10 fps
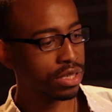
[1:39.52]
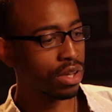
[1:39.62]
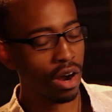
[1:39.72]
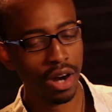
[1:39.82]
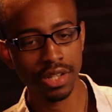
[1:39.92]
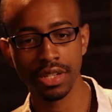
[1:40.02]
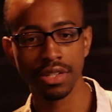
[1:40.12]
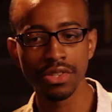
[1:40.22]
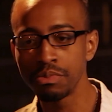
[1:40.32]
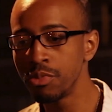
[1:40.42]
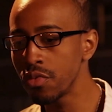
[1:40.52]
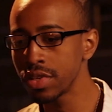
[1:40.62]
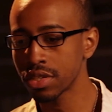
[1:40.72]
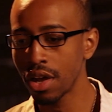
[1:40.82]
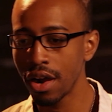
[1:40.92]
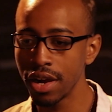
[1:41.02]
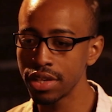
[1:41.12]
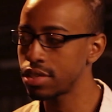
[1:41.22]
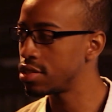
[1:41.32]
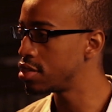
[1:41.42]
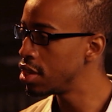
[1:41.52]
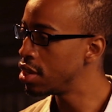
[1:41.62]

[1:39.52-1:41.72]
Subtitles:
stars and movie stars, and